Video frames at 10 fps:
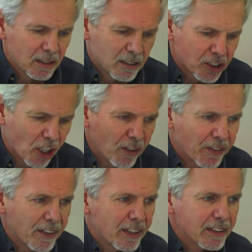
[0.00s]
So
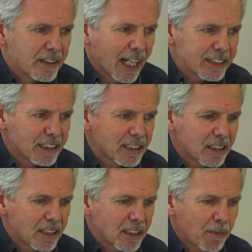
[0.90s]
that's
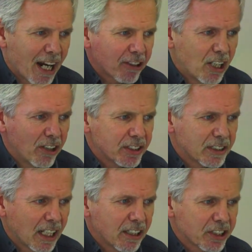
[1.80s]
the background,
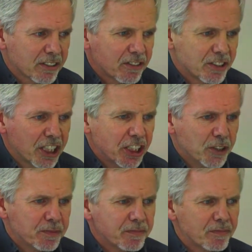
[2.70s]
and let's just continue.